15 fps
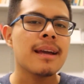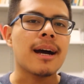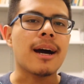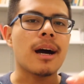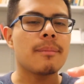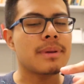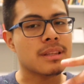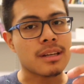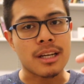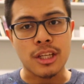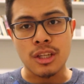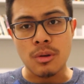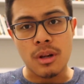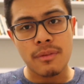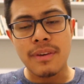It's got a
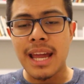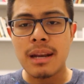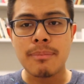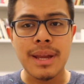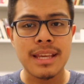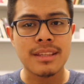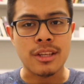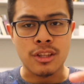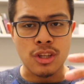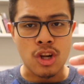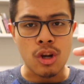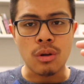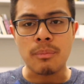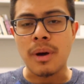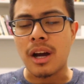huge fan base, it's a
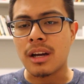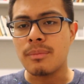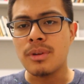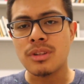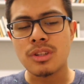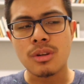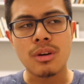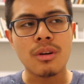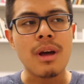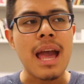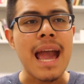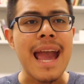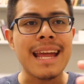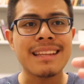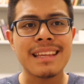jukebox musical,
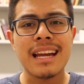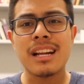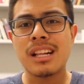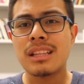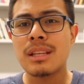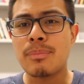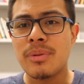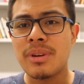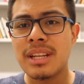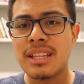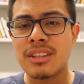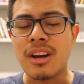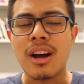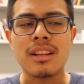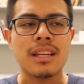and it's actually pretty
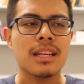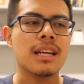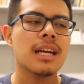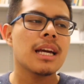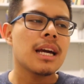solid.